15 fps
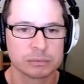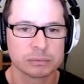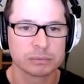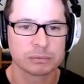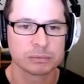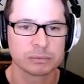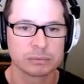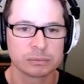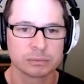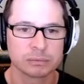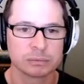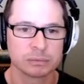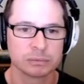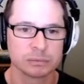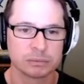
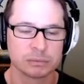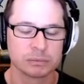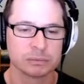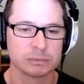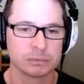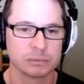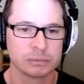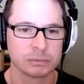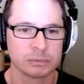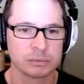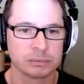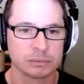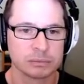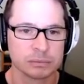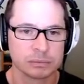
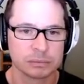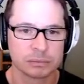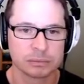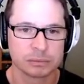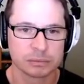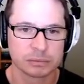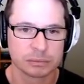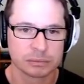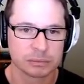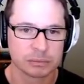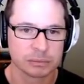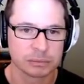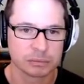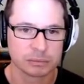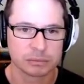
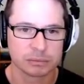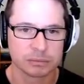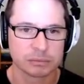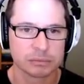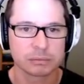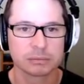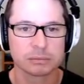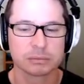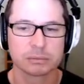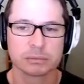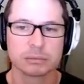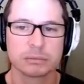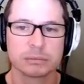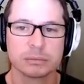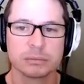
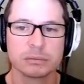[no speech]